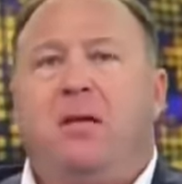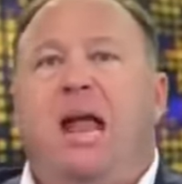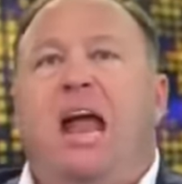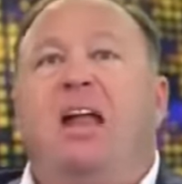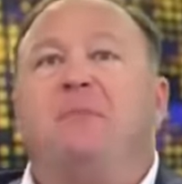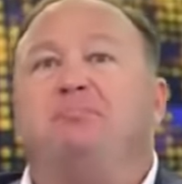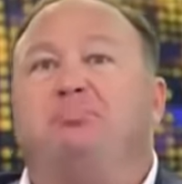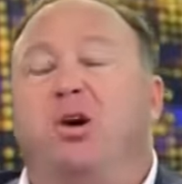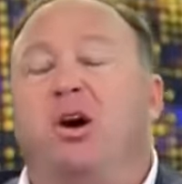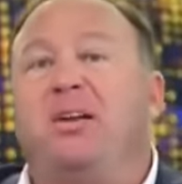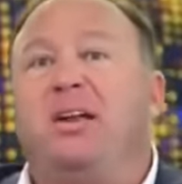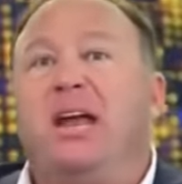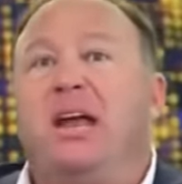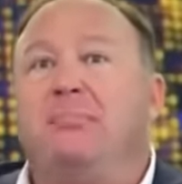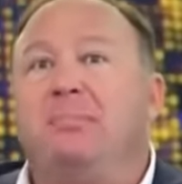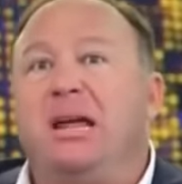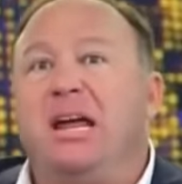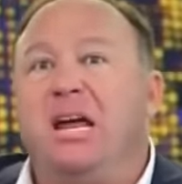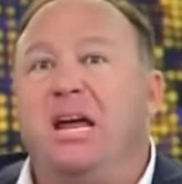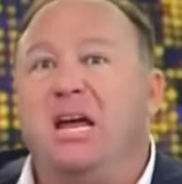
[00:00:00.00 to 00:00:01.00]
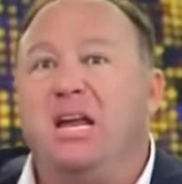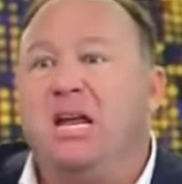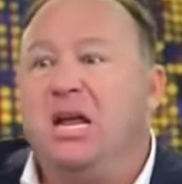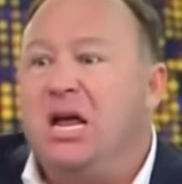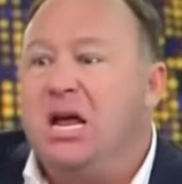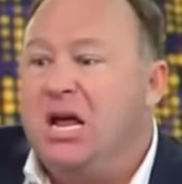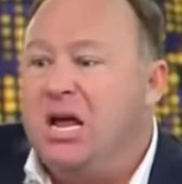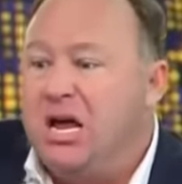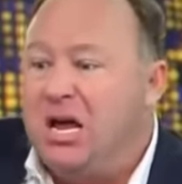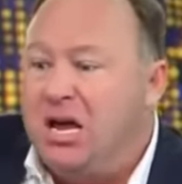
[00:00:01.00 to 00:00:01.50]
and put him in
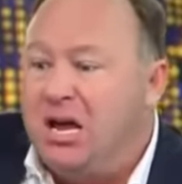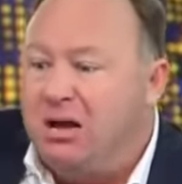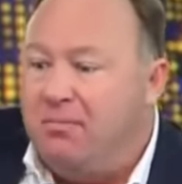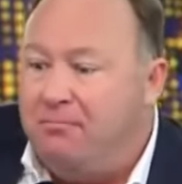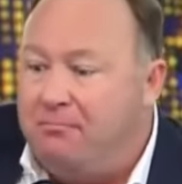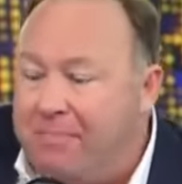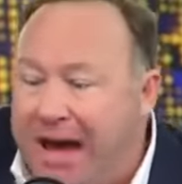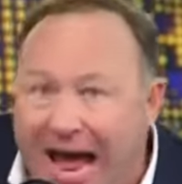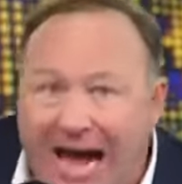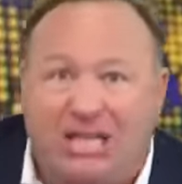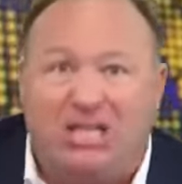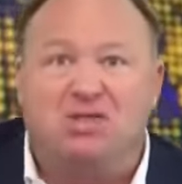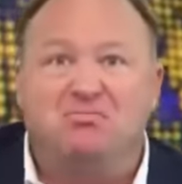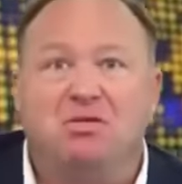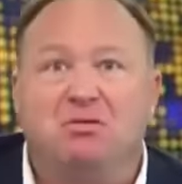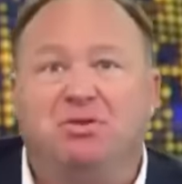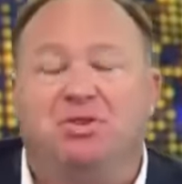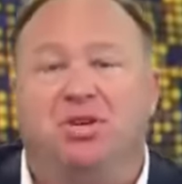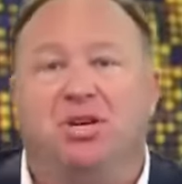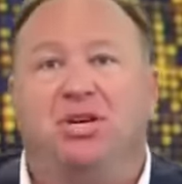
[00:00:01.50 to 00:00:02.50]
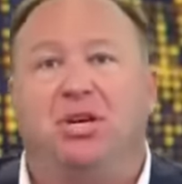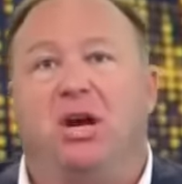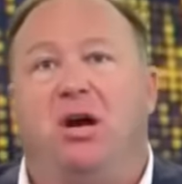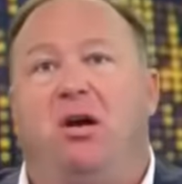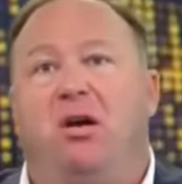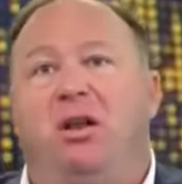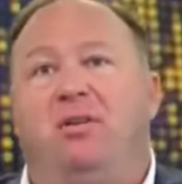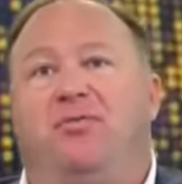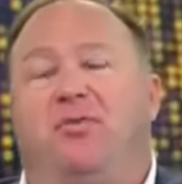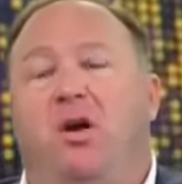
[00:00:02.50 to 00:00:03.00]
maximum
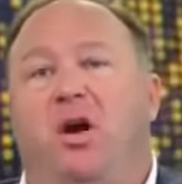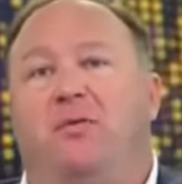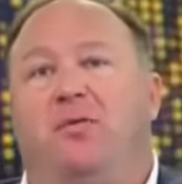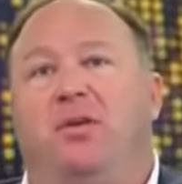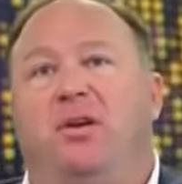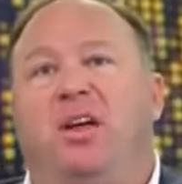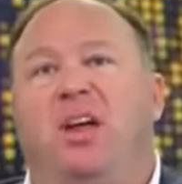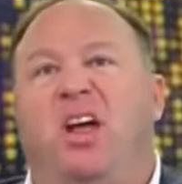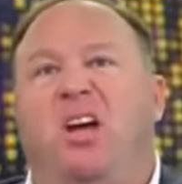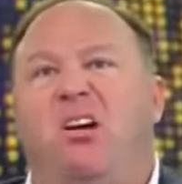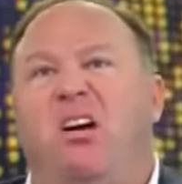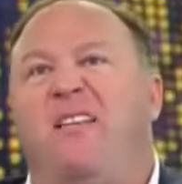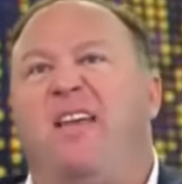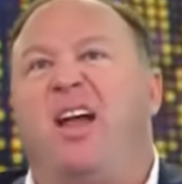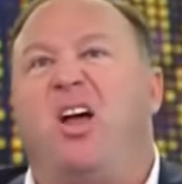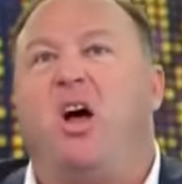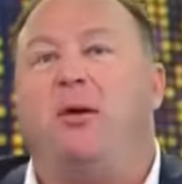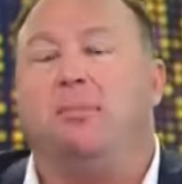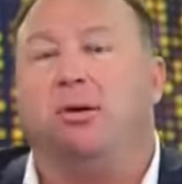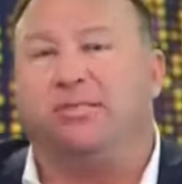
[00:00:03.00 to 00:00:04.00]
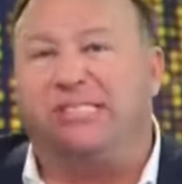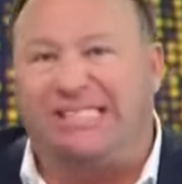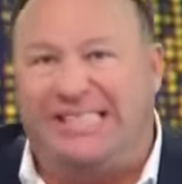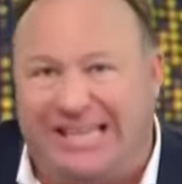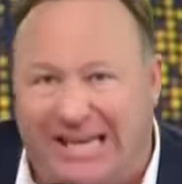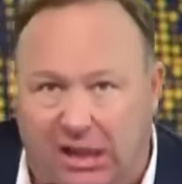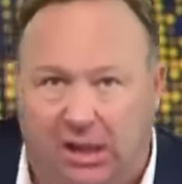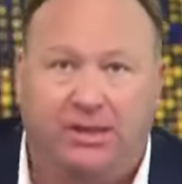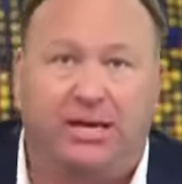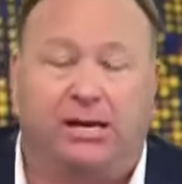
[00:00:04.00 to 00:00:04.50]
security for over a year, and they almost
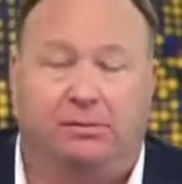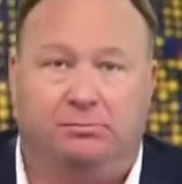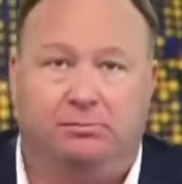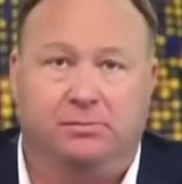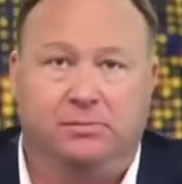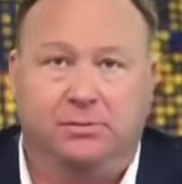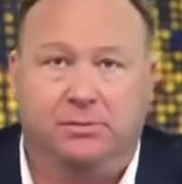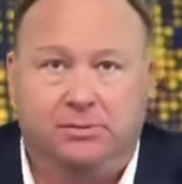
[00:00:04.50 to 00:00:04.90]
killed him.